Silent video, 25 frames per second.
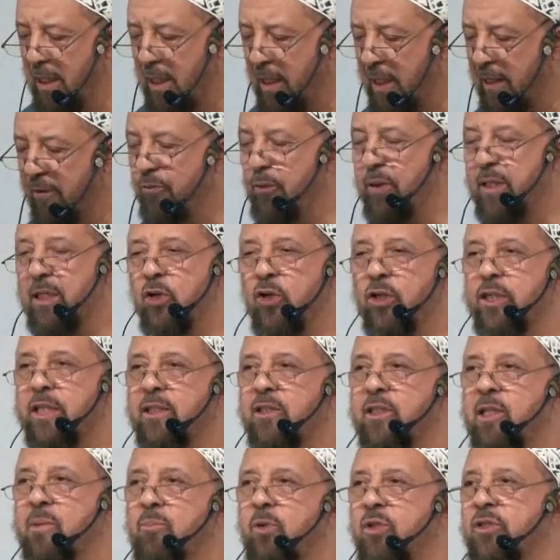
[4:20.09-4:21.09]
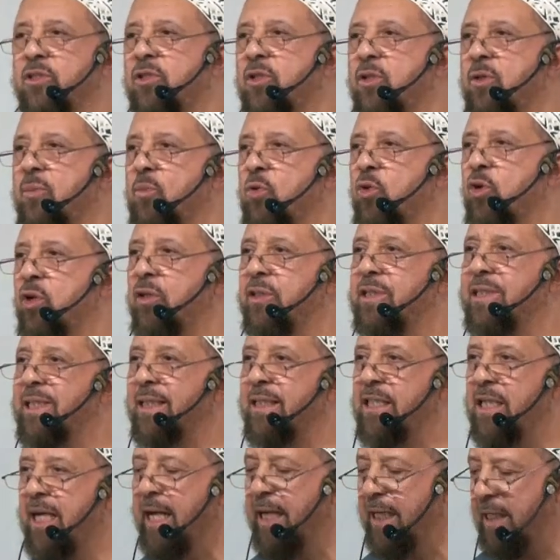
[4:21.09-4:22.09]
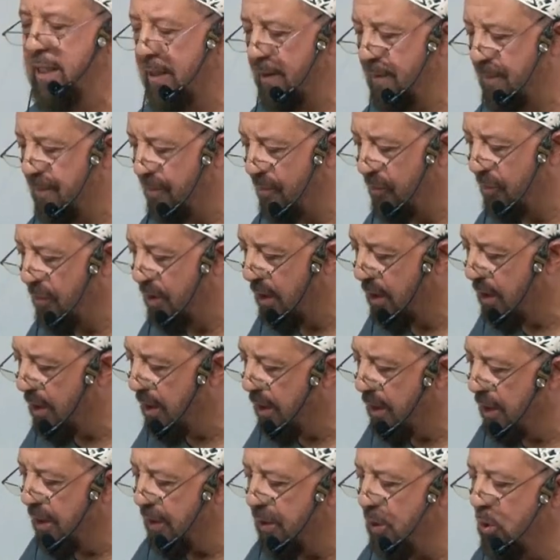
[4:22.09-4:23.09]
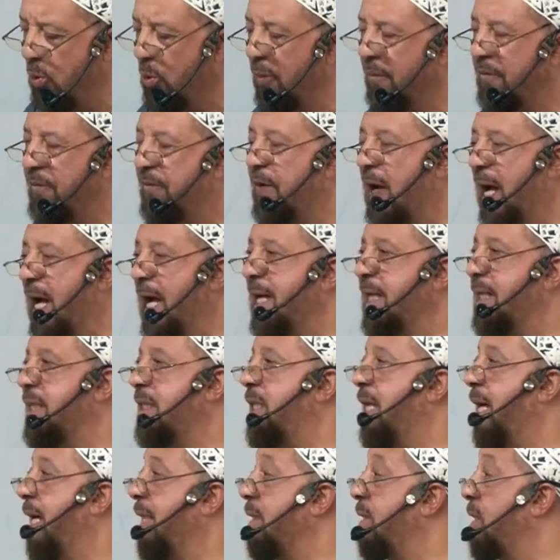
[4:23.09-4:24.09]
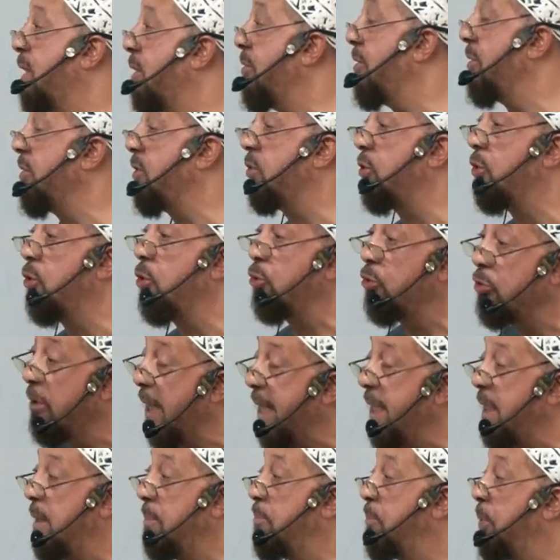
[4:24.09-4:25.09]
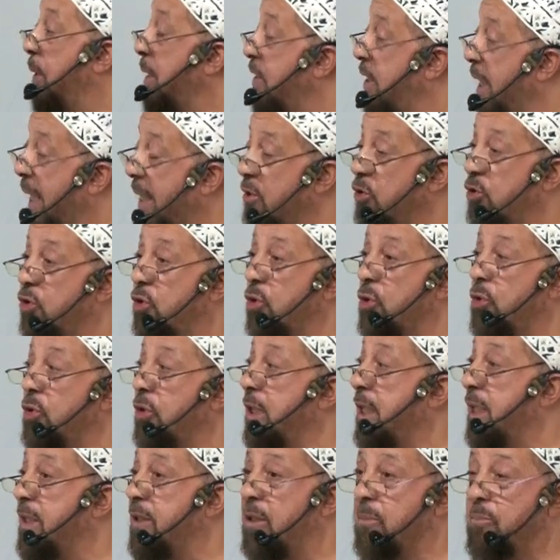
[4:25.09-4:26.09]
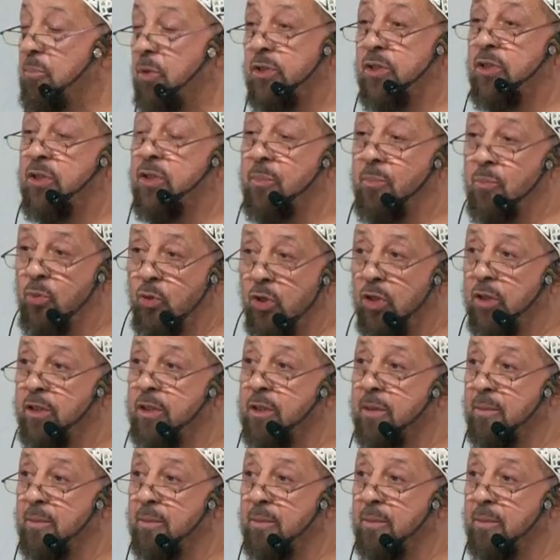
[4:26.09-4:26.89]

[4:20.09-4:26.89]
If we look at the Muslim world today, you will find that there is great potential in the Muslim world